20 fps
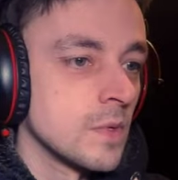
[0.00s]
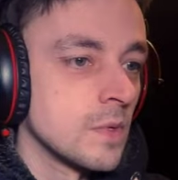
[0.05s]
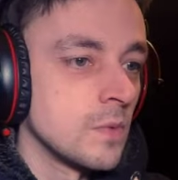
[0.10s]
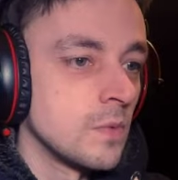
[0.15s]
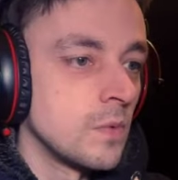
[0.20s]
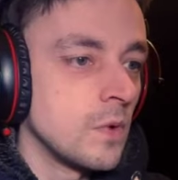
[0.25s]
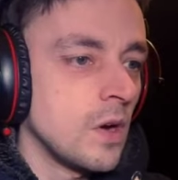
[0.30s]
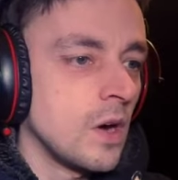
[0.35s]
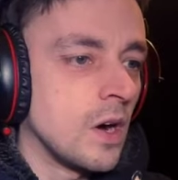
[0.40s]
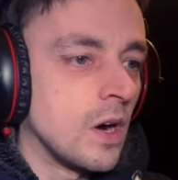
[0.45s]

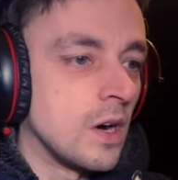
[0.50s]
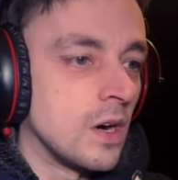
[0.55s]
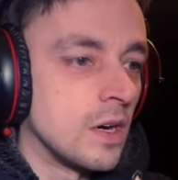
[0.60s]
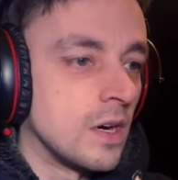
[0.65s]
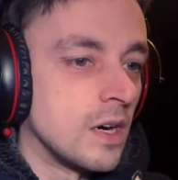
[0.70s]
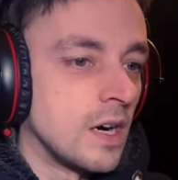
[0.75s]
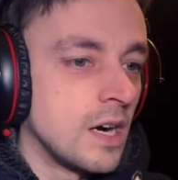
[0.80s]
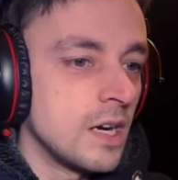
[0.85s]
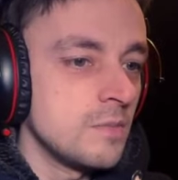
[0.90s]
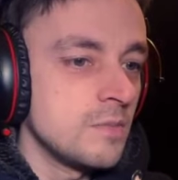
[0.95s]
What?
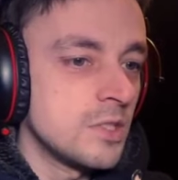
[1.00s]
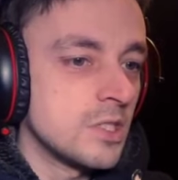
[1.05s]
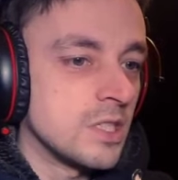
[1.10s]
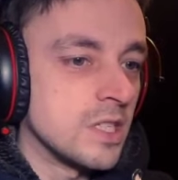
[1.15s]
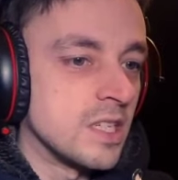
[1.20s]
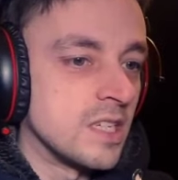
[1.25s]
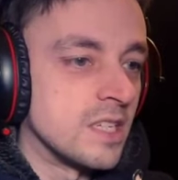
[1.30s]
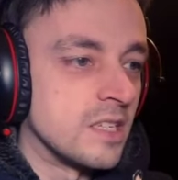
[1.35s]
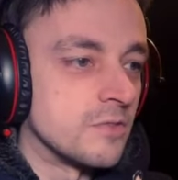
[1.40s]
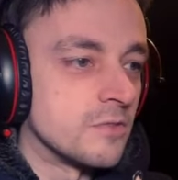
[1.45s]
I'm
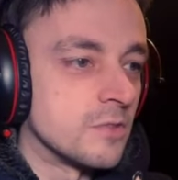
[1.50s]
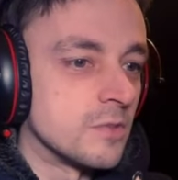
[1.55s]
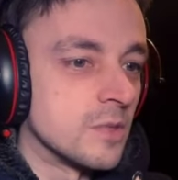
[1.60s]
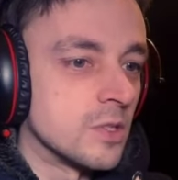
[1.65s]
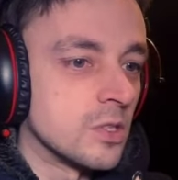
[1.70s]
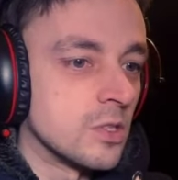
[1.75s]
stealing from the